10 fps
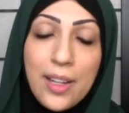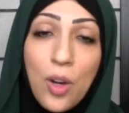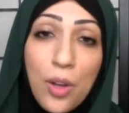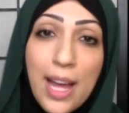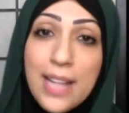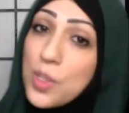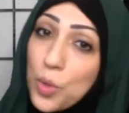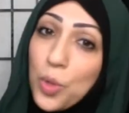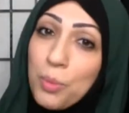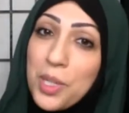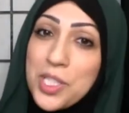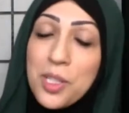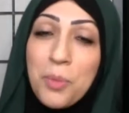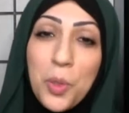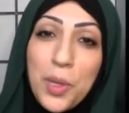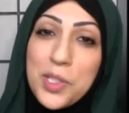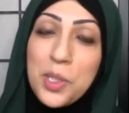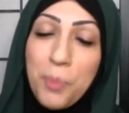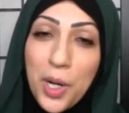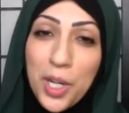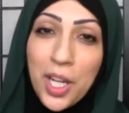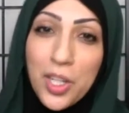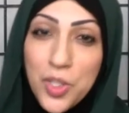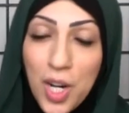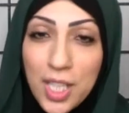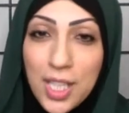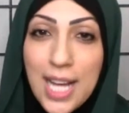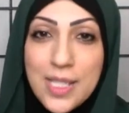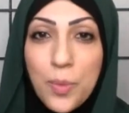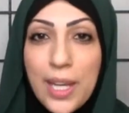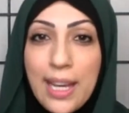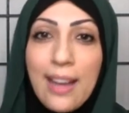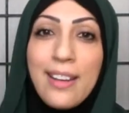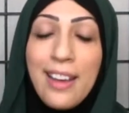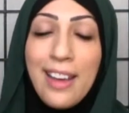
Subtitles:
Oh, that's the cool Muslim who went to the party and got drunk last weekend.